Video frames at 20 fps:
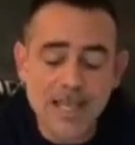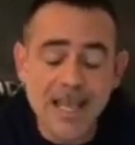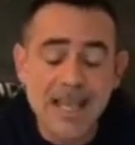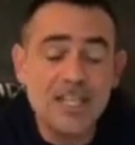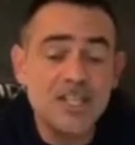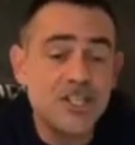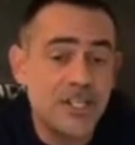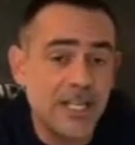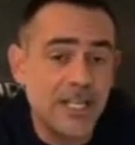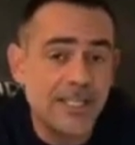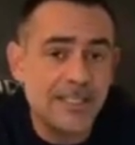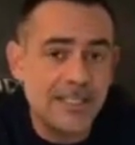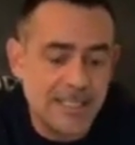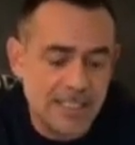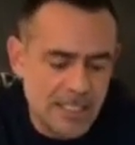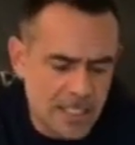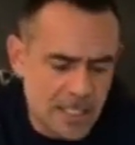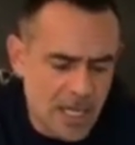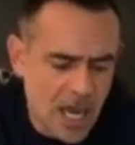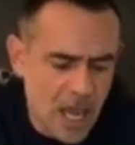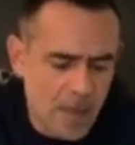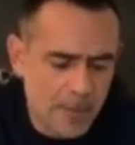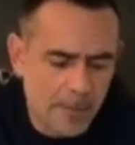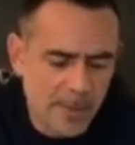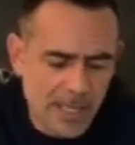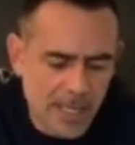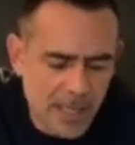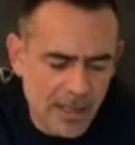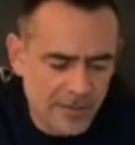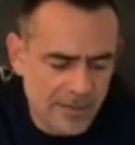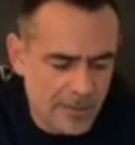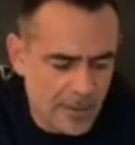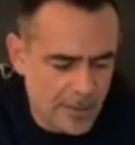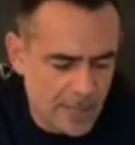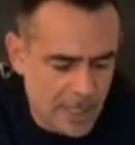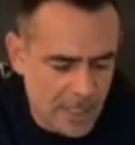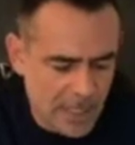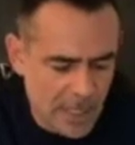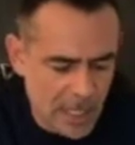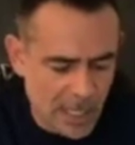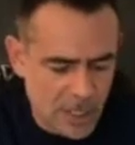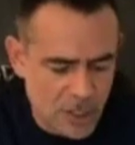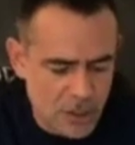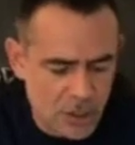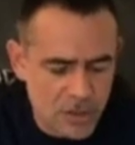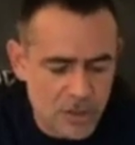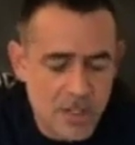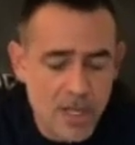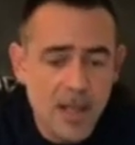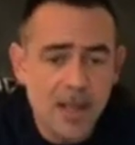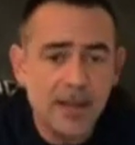and she did not place the medications.